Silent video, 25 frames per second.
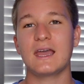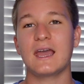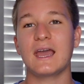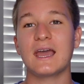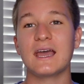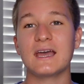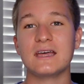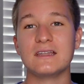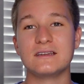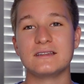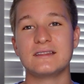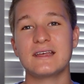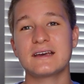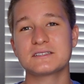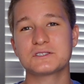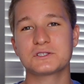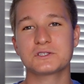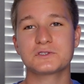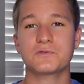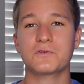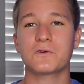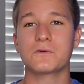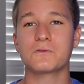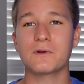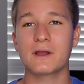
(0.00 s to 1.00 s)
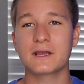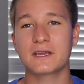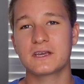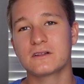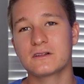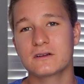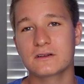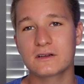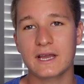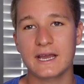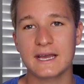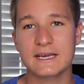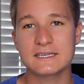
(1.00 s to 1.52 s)
And that's just for
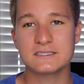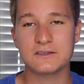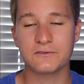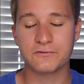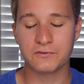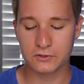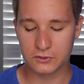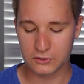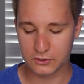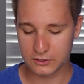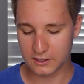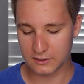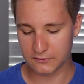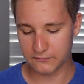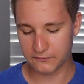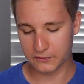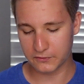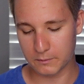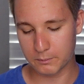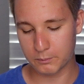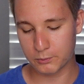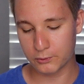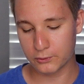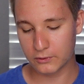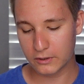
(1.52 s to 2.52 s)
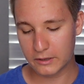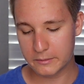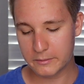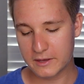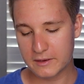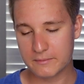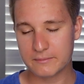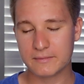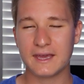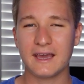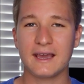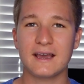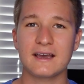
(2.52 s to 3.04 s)
regular gas. If you're looking
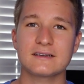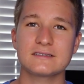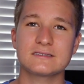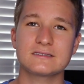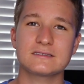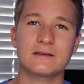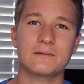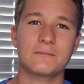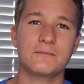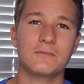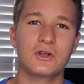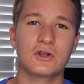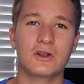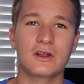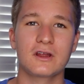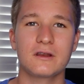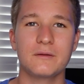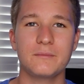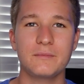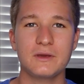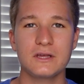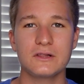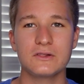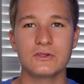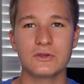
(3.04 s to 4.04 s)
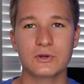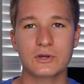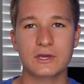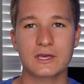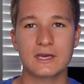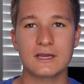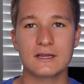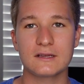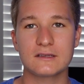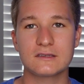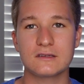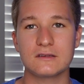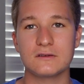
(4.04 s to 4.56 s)
premium gas, you're gonna be
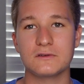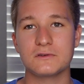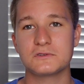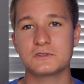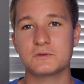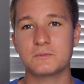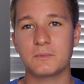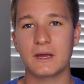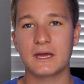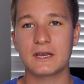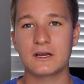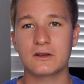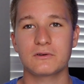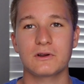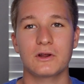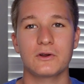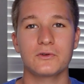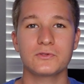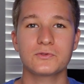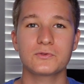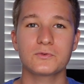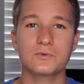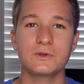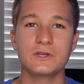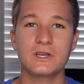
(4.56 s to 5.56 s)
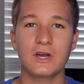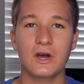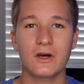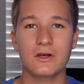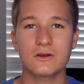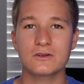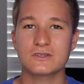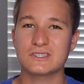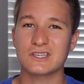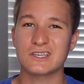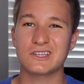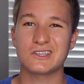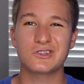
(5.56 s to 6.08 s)
looking to spend around three
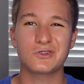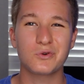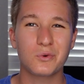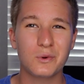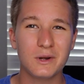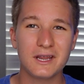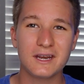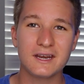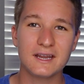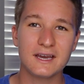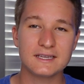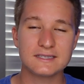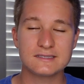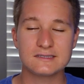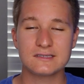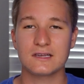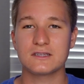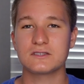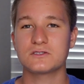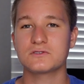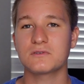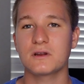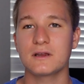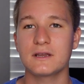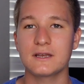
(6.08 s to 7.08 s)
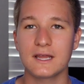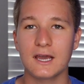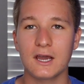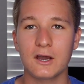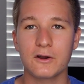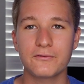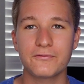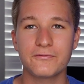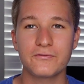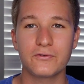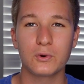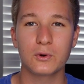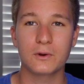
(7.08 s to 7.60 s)
twenty-nine right
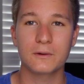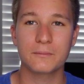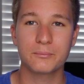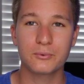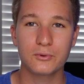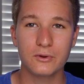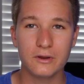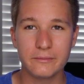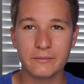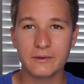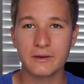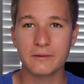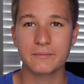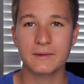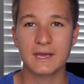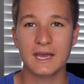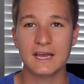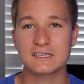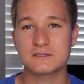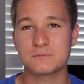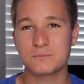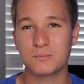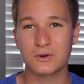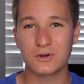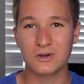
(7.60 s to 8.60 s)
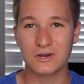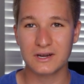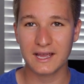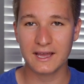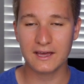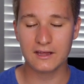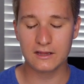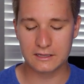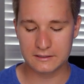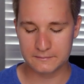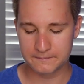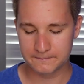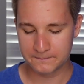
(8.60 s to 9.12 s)
now for premium gas per
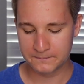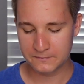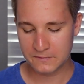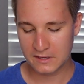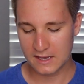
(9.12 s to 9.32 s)
gallon.